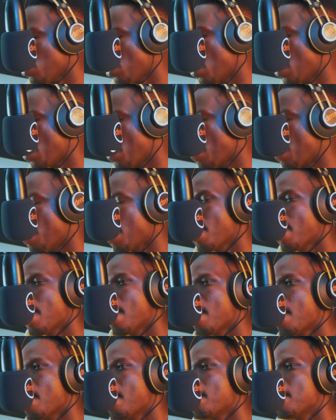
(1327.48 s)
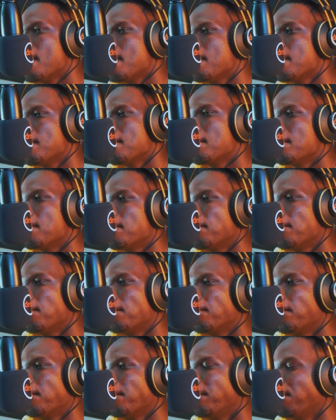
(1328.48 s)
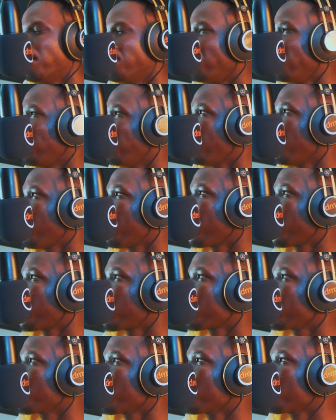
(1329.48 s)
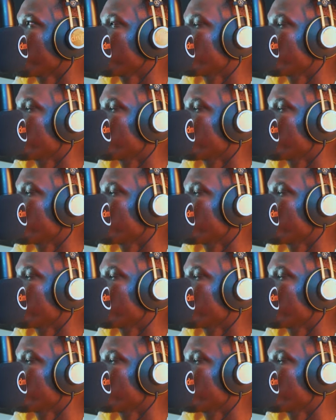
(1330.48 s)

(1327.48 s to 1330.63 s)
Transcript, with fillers: Oh, I love that. I love that. Um, what type of